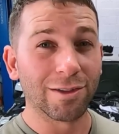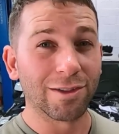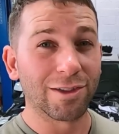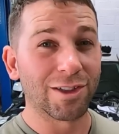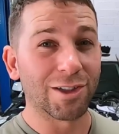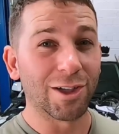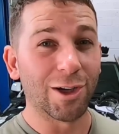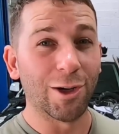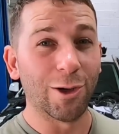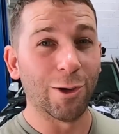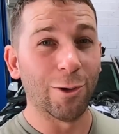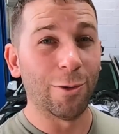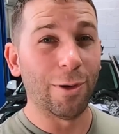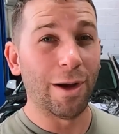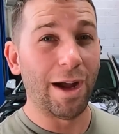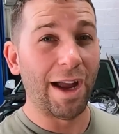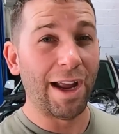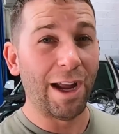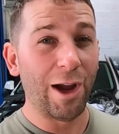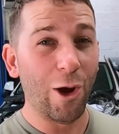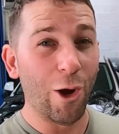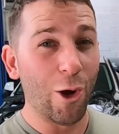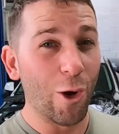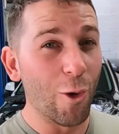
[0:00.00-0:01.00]
So
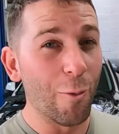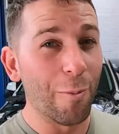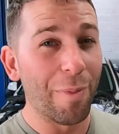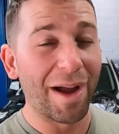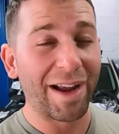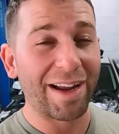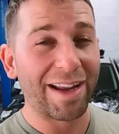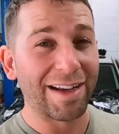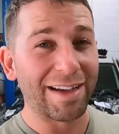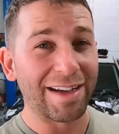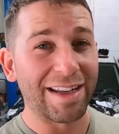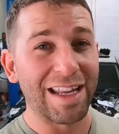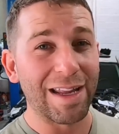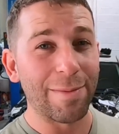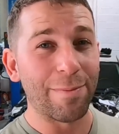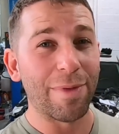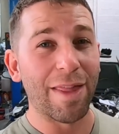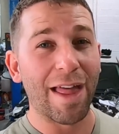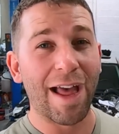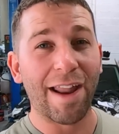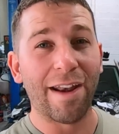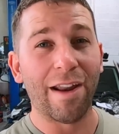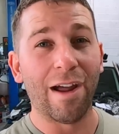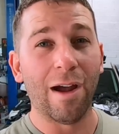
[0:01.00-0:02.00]
I hope I can
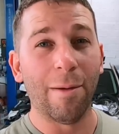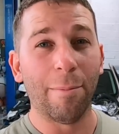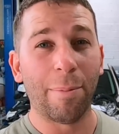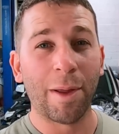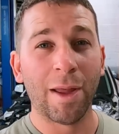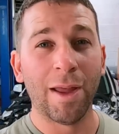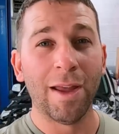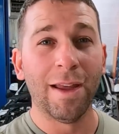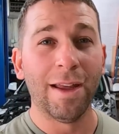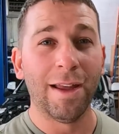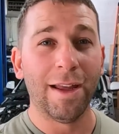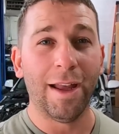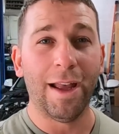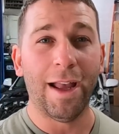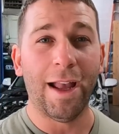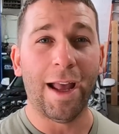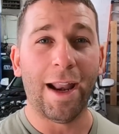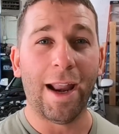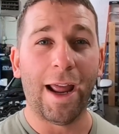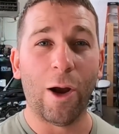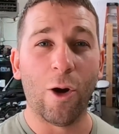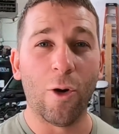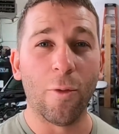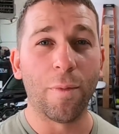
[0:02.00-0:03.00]
keep that up,
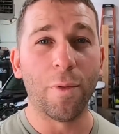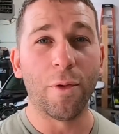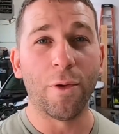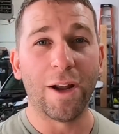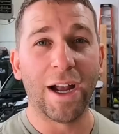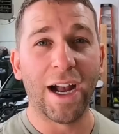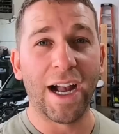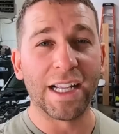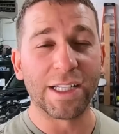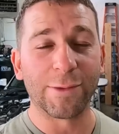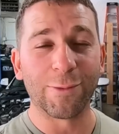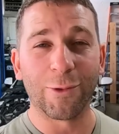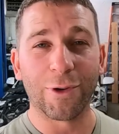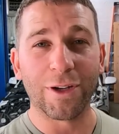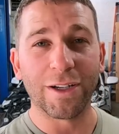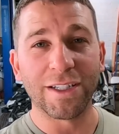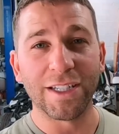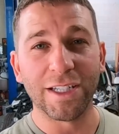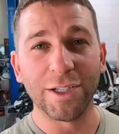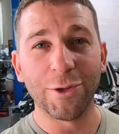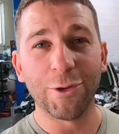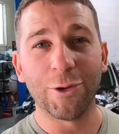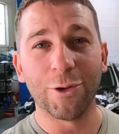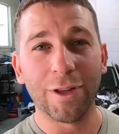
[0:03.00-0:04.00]
and I hope you guys will
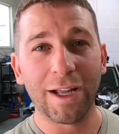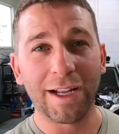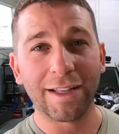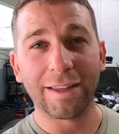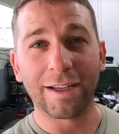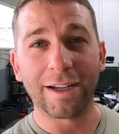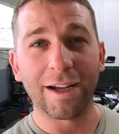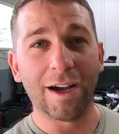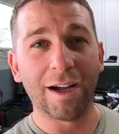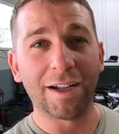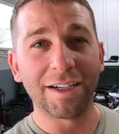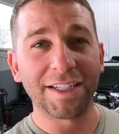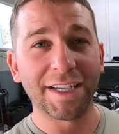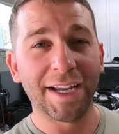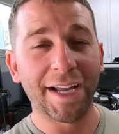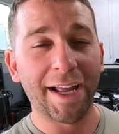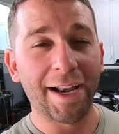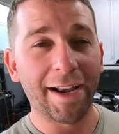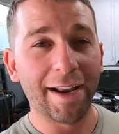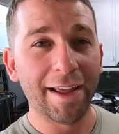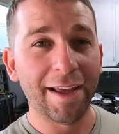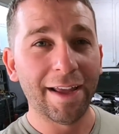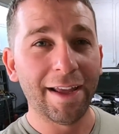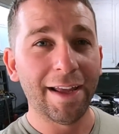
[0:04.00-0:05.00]
continue to like the
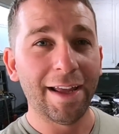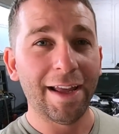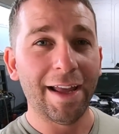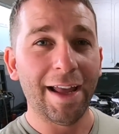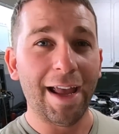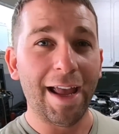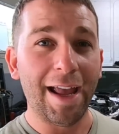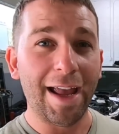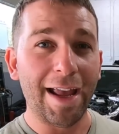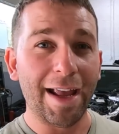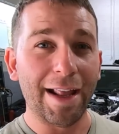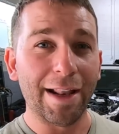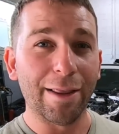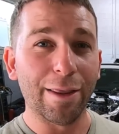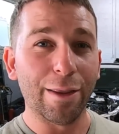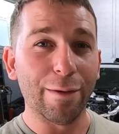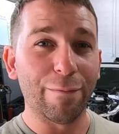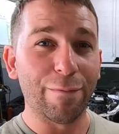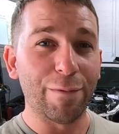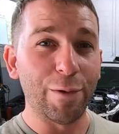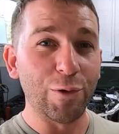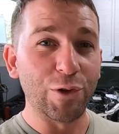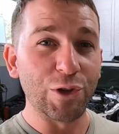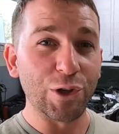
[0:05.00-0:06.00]
content and
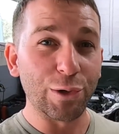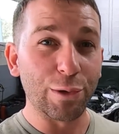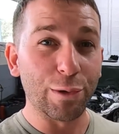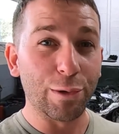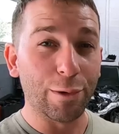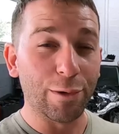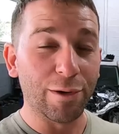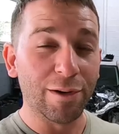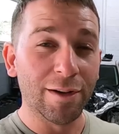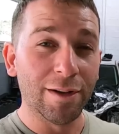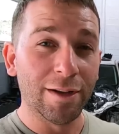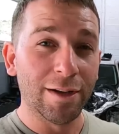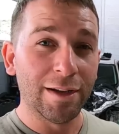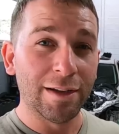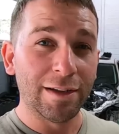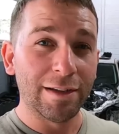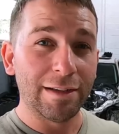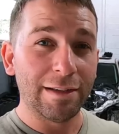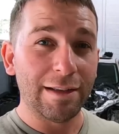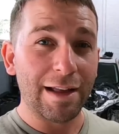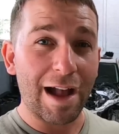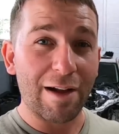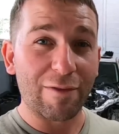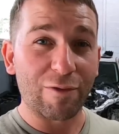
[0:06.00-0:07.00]
the future
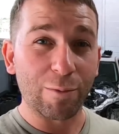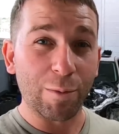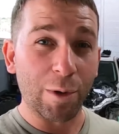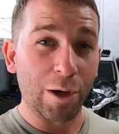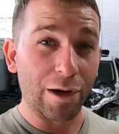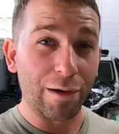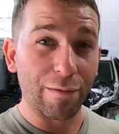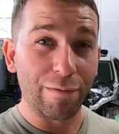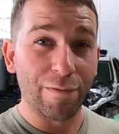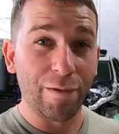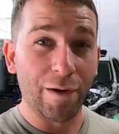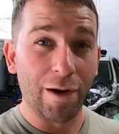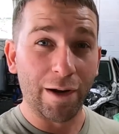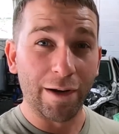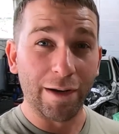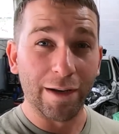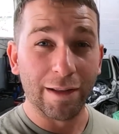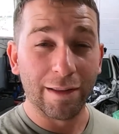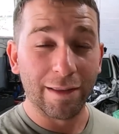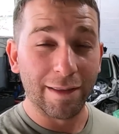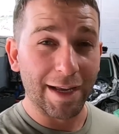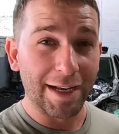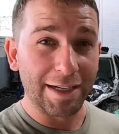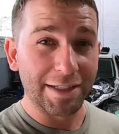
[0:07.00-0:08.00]
aftermarket
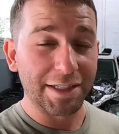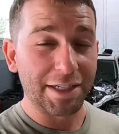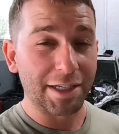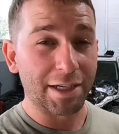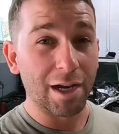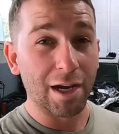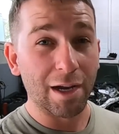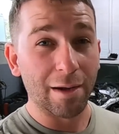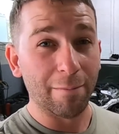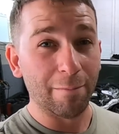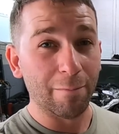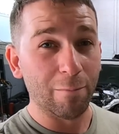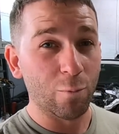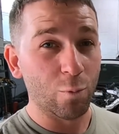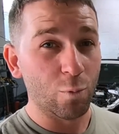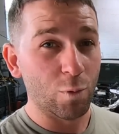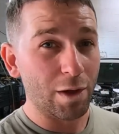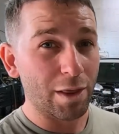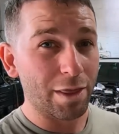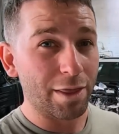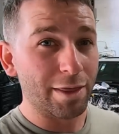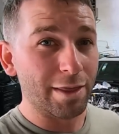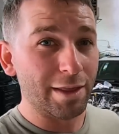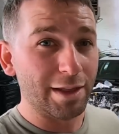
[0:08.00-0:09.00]
fun that's to come
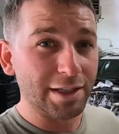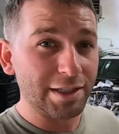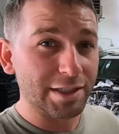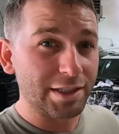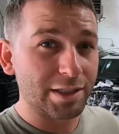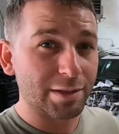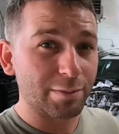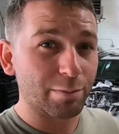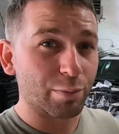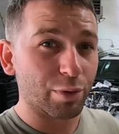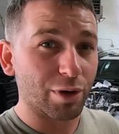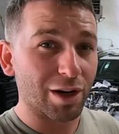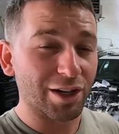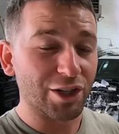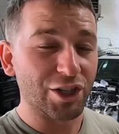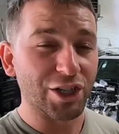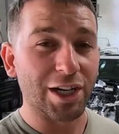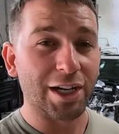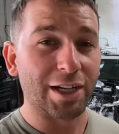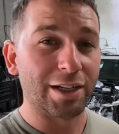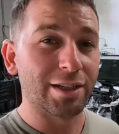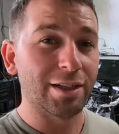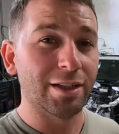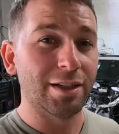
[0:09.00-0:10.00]
with this
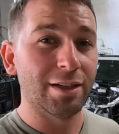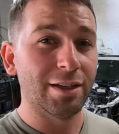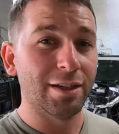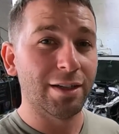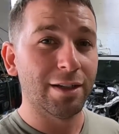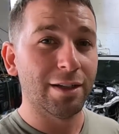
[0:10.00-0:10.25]
project.